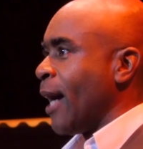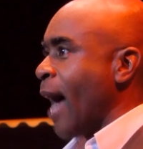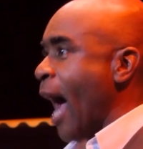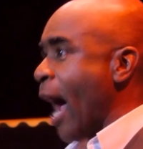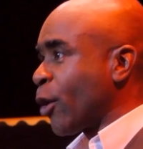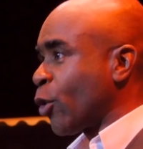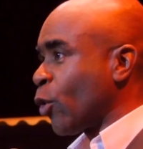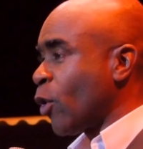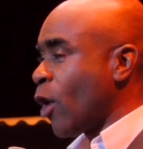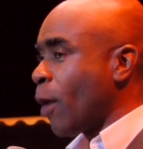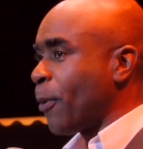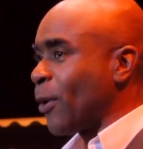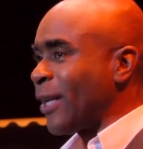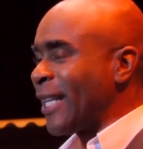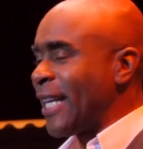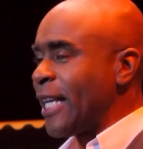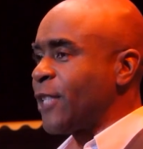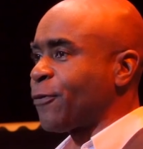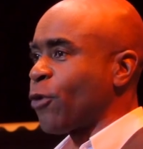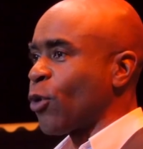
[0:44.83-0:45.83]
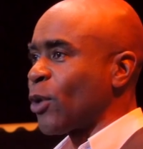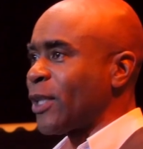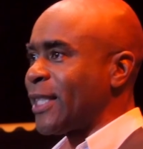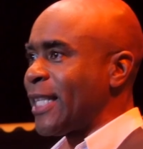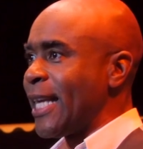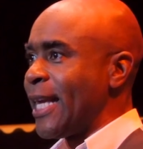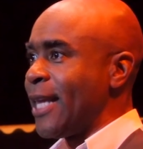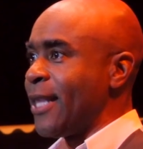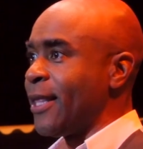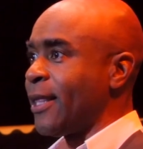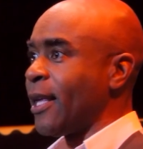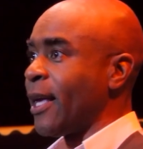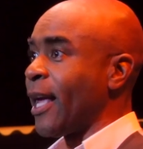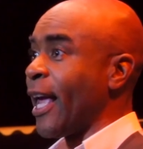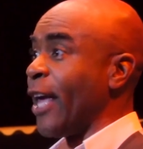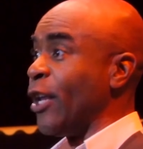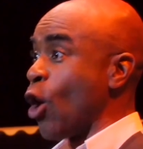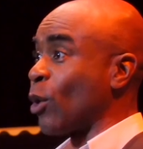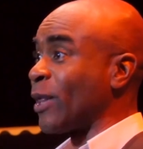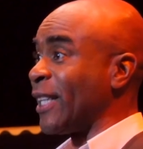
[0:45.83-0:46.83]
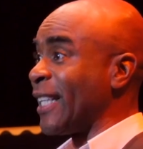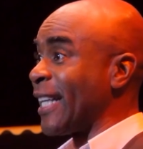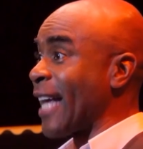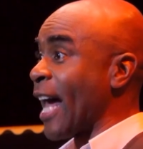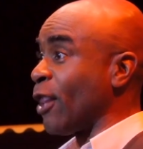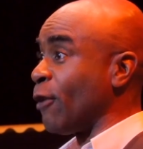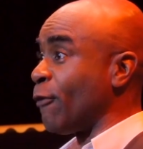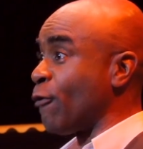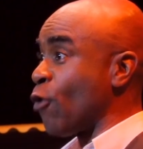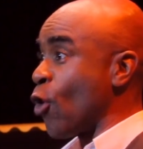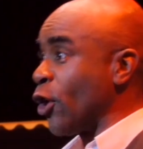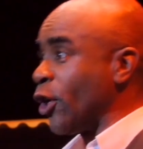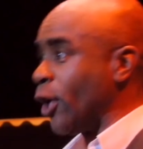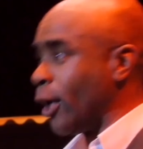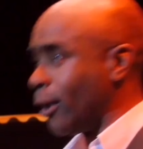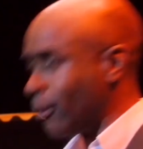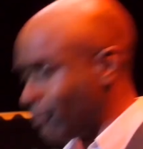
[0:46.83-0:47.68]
I grew up on East 14th in Oakland, California.